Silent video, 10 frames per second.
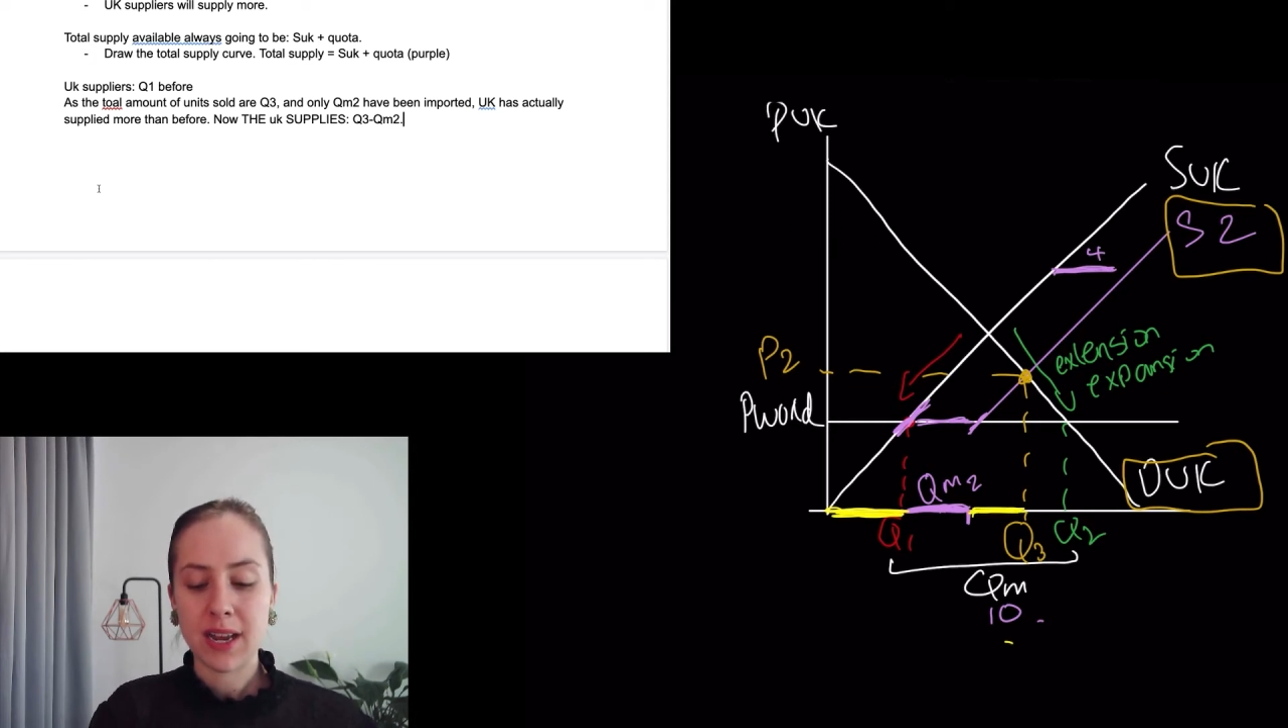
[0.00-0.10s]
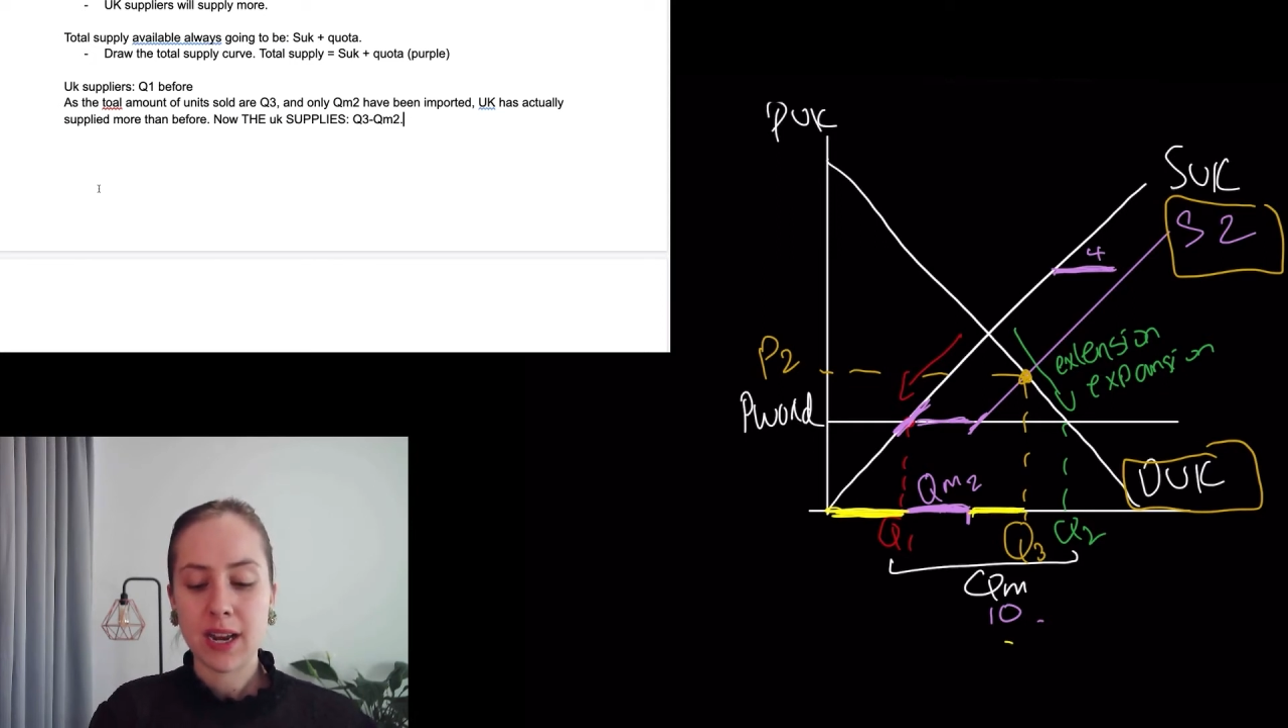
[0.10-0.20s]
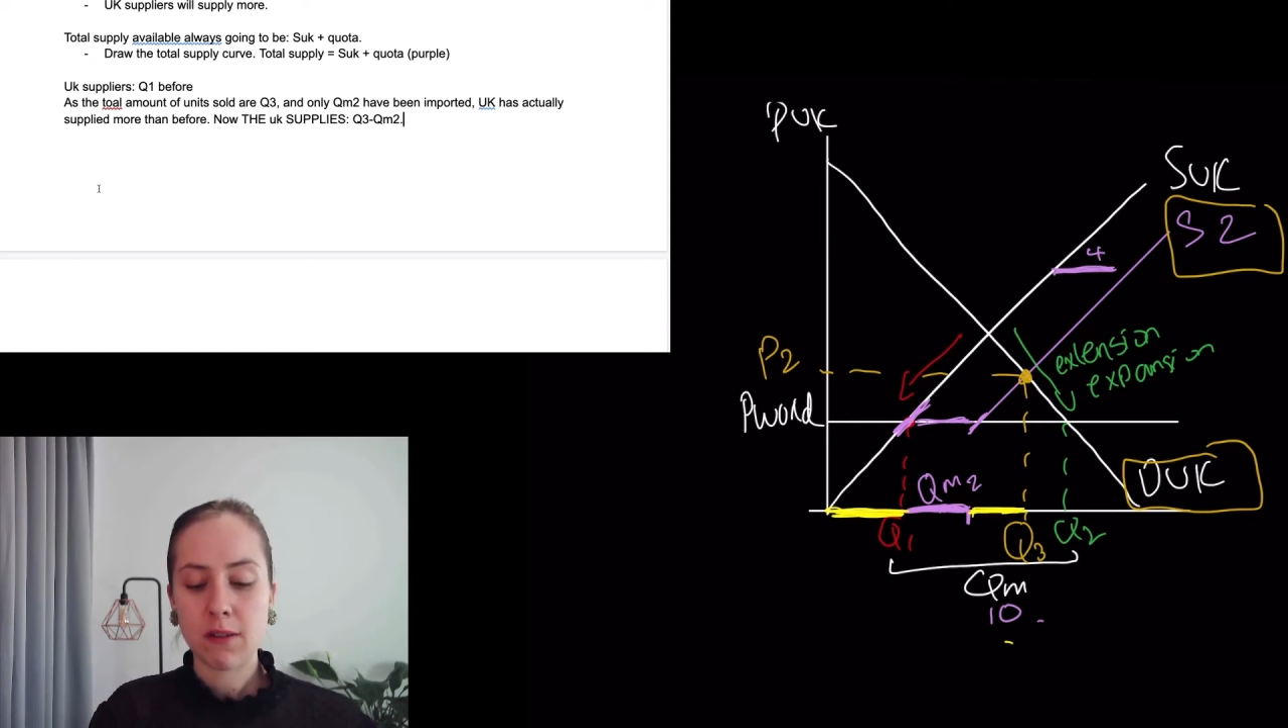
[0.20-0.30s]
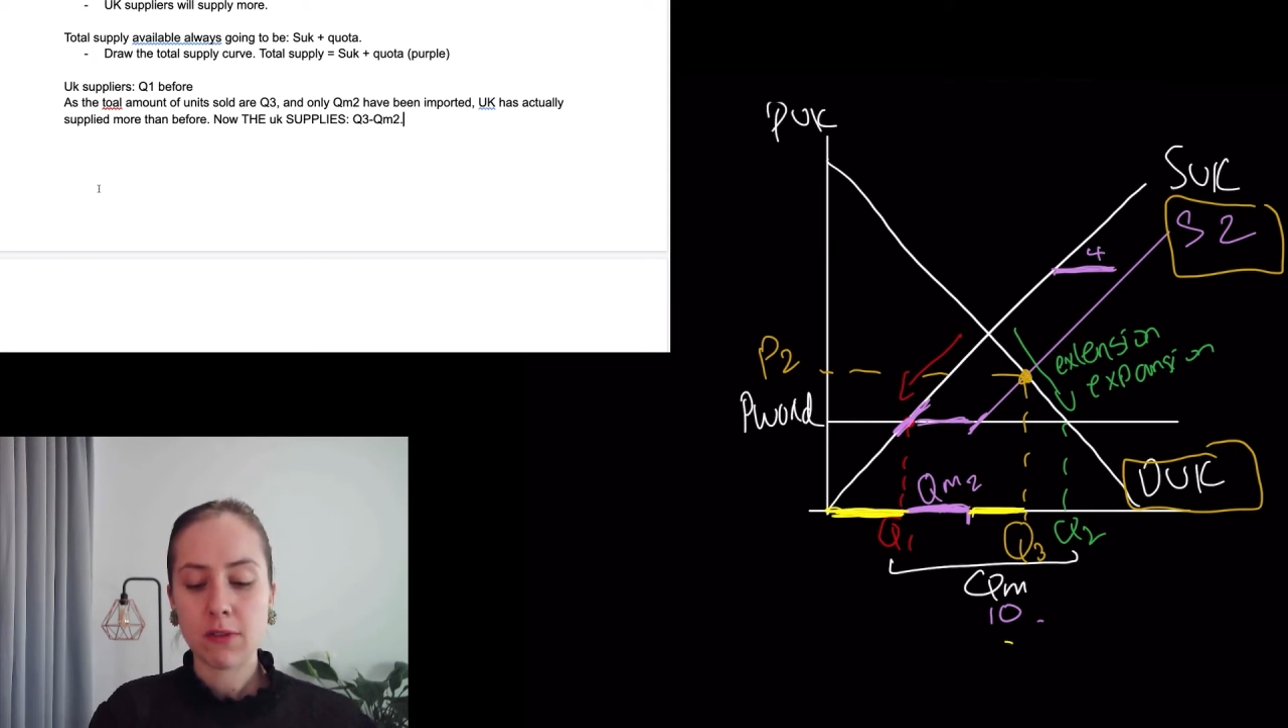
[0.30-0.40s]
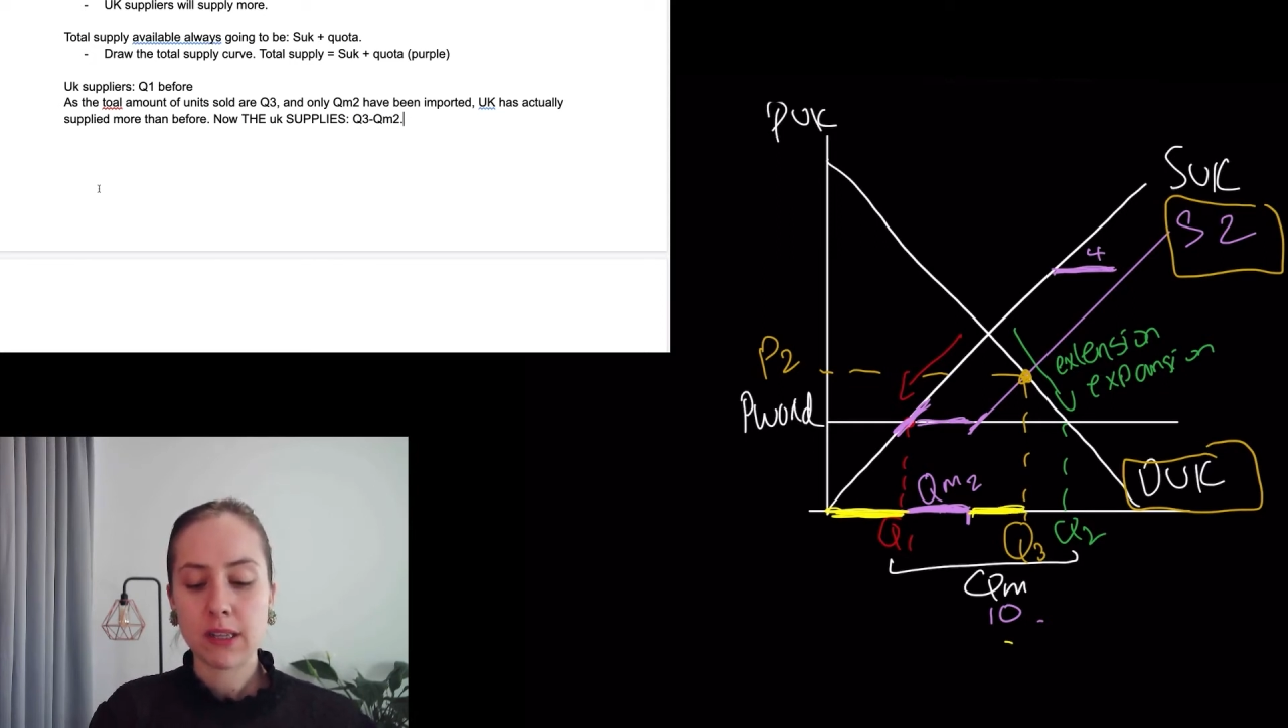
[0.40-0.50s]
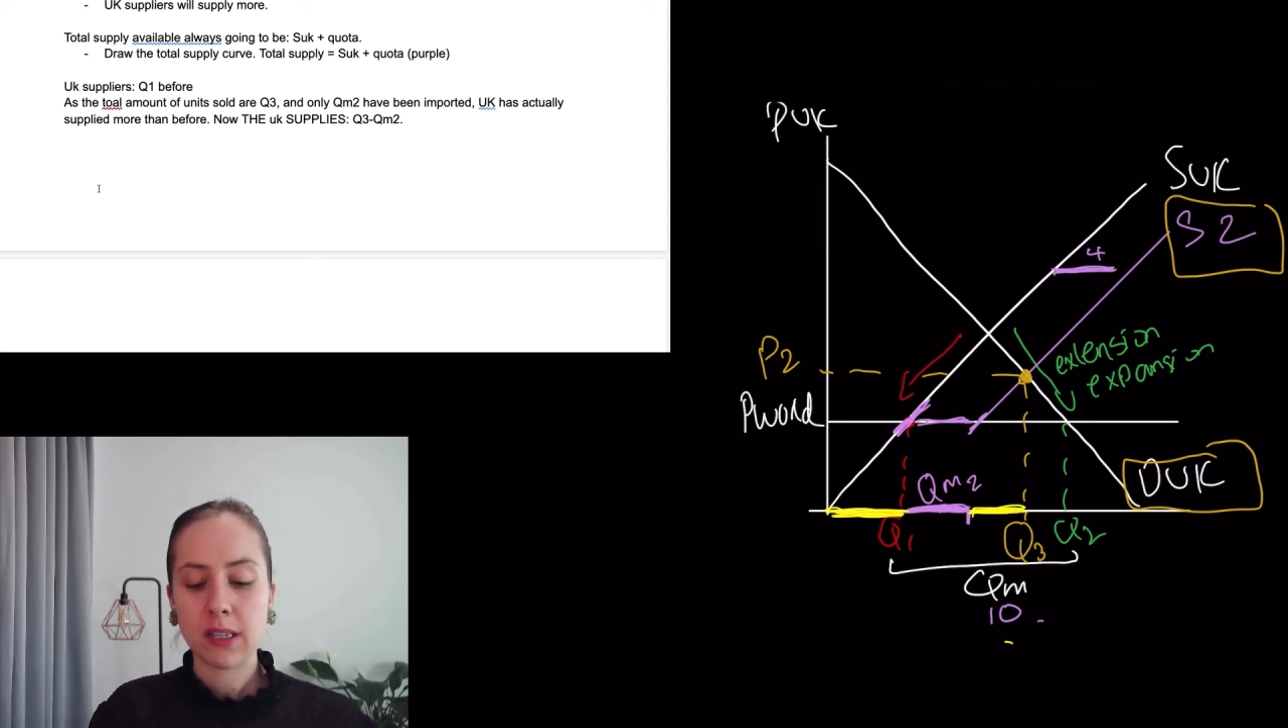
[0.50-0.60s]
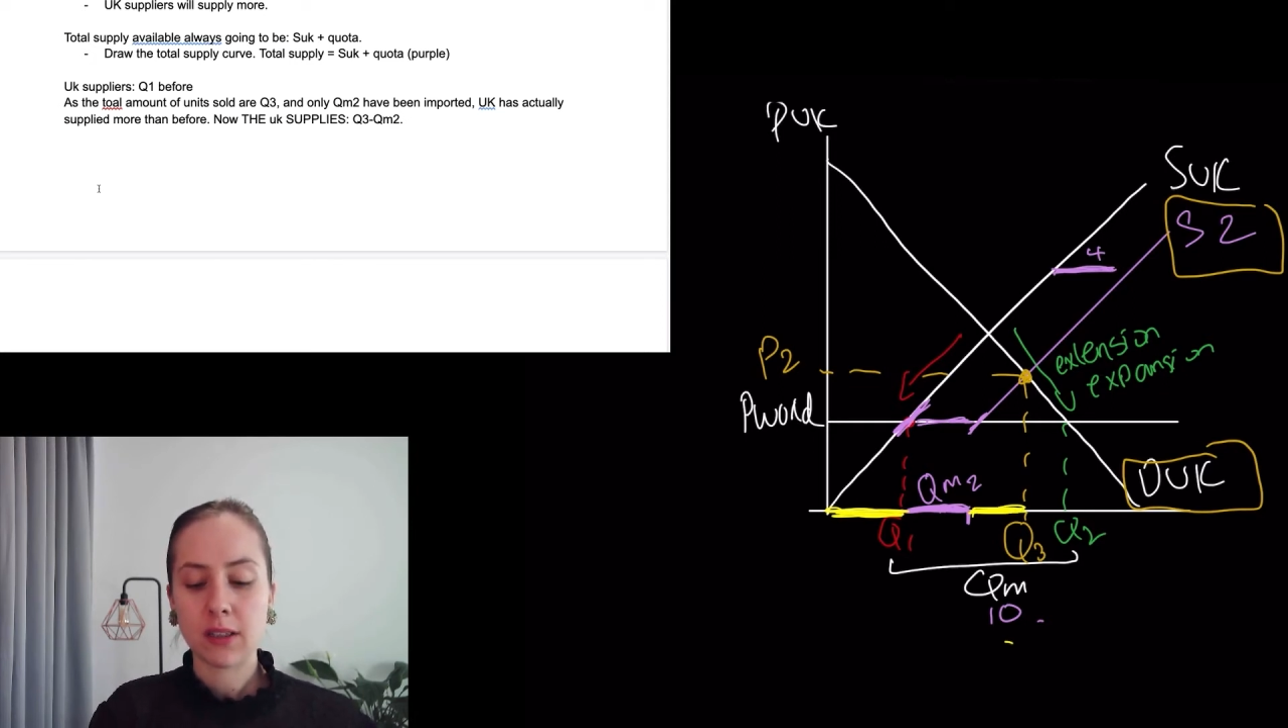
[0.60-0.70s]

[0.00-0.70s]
everything